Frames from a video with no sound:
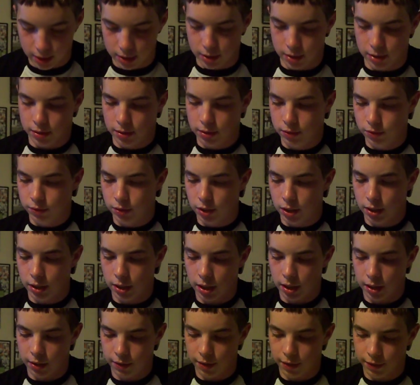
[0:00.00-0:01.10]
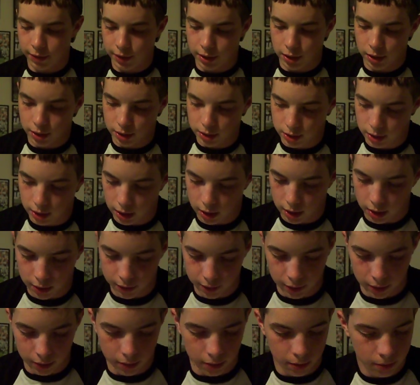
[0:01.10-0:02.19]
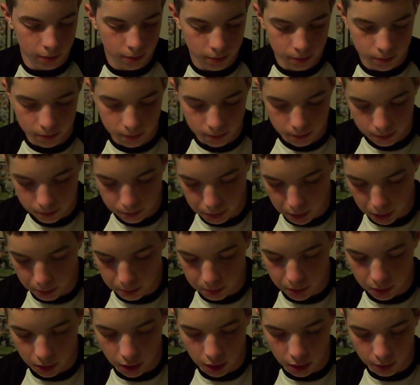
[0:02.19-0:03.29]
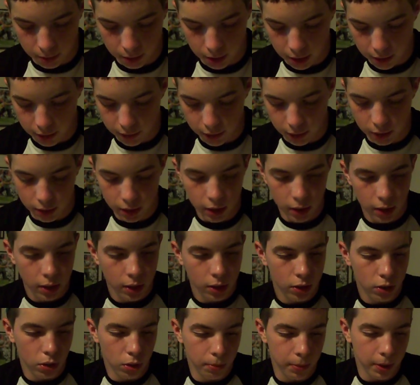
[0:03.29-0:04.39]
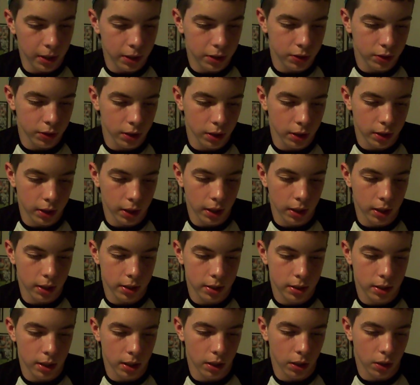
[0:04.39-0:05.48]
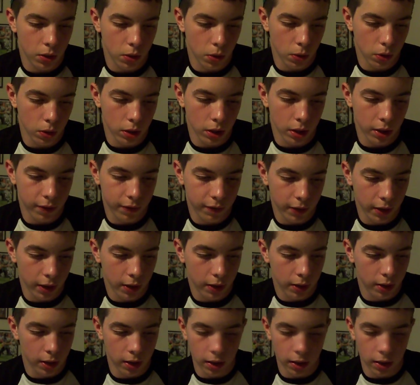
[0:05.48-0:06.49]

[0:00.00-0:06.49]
a rundown of every touchdown, every big play or whatever. 2-minute drill at the end of the second quarter I found